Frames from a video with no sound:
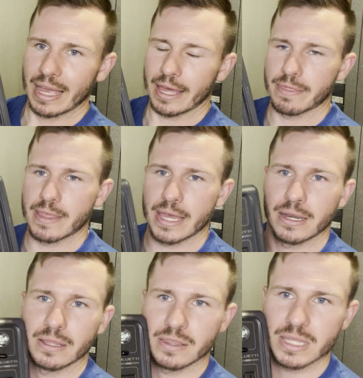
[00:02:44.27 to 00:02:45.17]
and
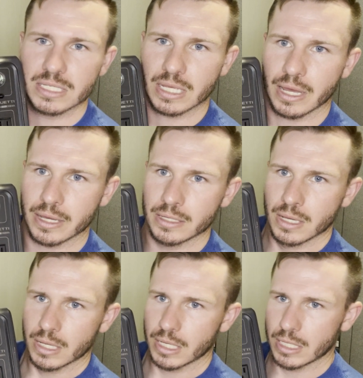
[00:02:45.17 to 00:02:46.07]
then this guy
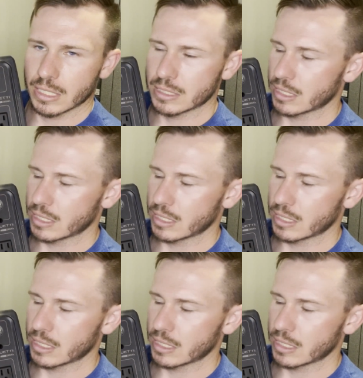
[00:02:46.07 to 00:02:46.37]
is